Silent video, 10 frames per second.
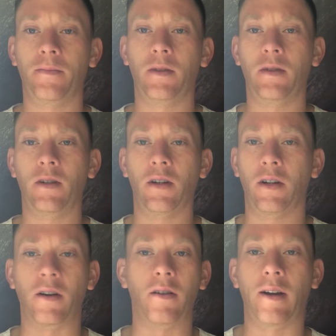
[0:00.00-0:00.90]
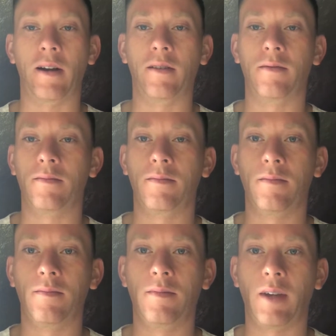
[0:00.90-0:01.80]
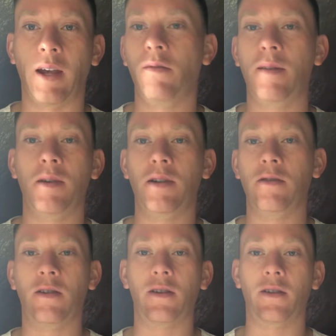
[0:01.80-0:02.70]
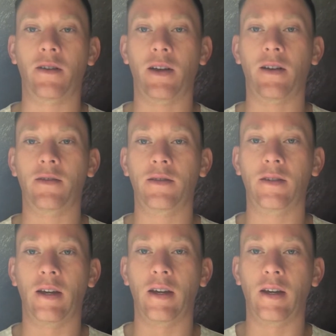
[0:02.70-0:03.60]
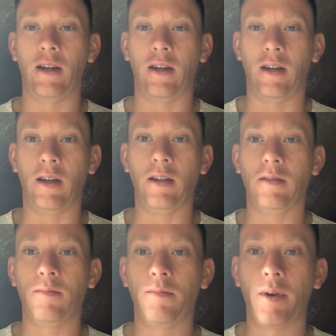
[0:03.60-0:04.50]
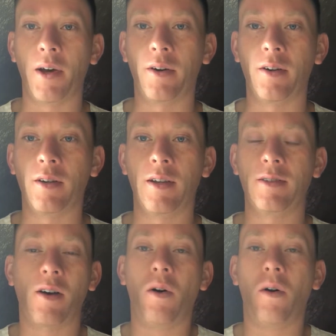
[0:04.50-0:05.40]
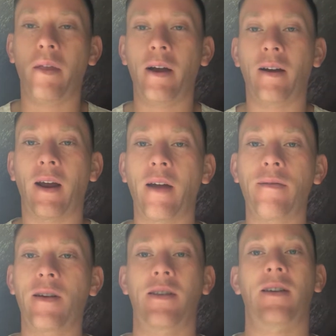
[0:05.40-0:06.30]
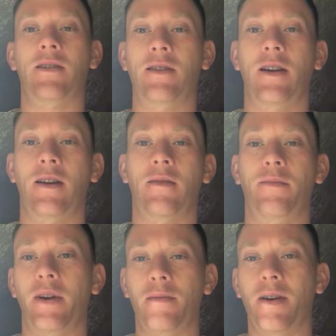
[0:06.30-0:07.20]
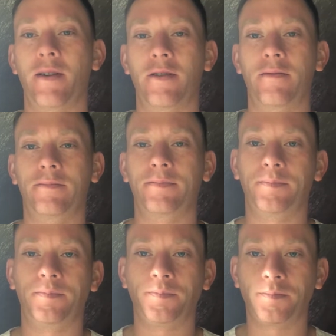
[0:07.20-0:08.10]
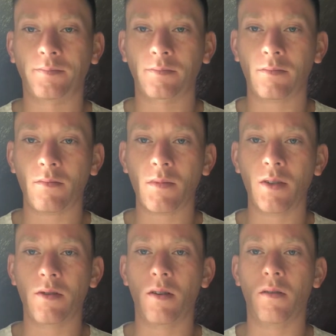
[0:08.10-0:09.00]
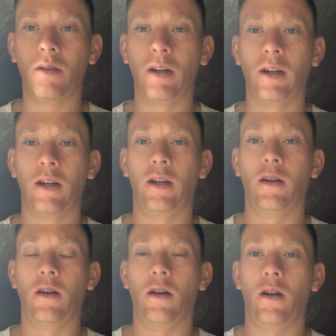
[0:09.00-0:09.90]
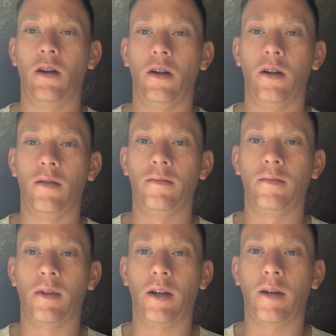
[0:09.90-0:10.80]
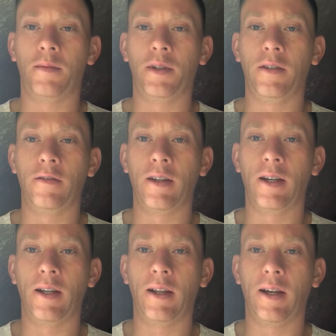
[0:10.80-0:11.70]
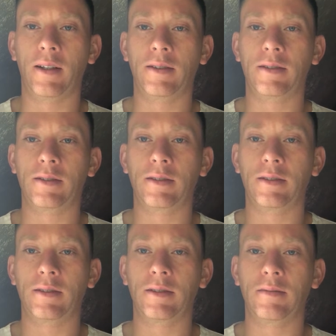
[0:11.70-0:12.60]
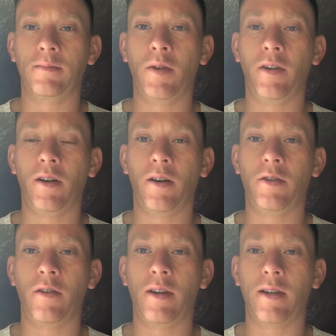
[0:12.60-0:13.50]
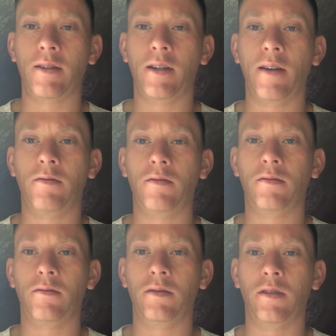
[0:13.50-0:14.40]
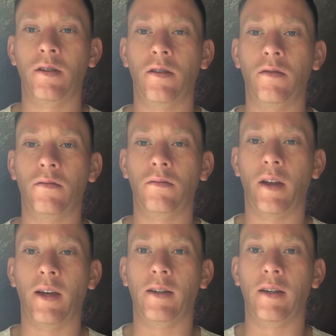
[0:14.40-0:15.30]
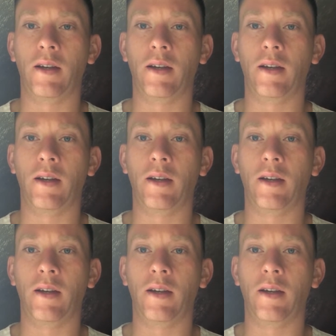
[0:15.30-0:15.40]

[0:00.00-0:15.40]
You can learn how to date women. You can learn how to eat better. It's all there. Everything is there, pretty much. So, I believe that moving on to the next level, like